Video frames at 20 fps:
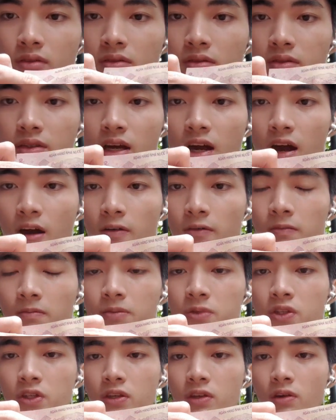there are
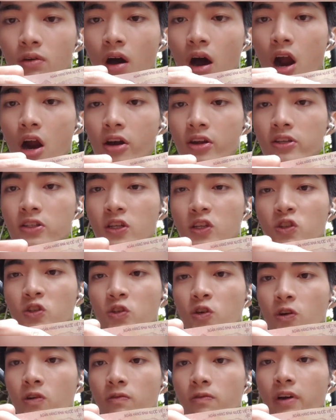two
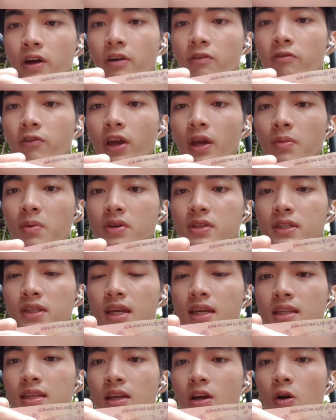architecture very famous
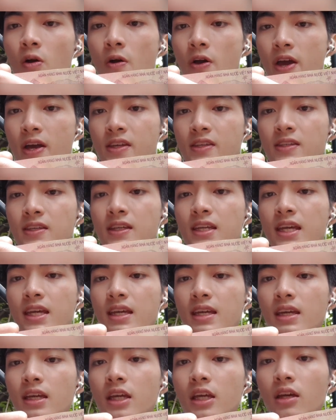in the Hue city.
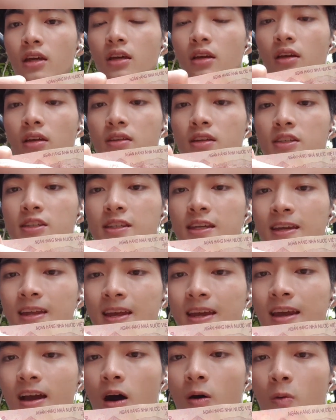The
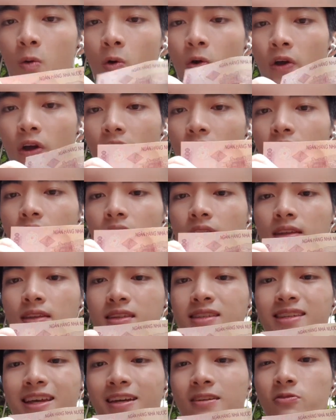city of Hue in the
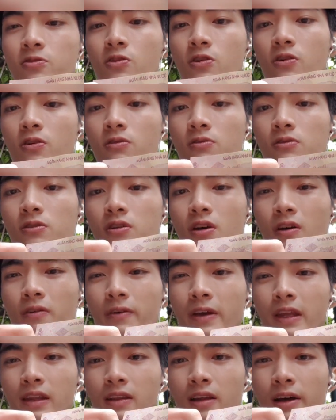central of
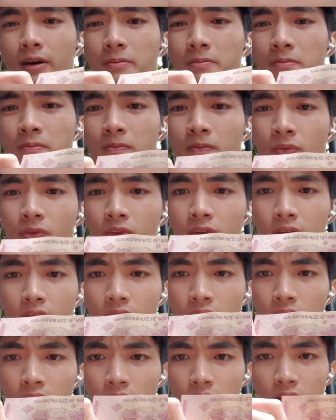Vietnam
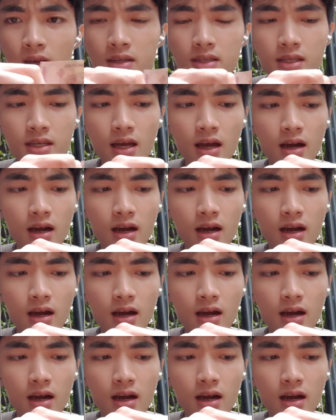is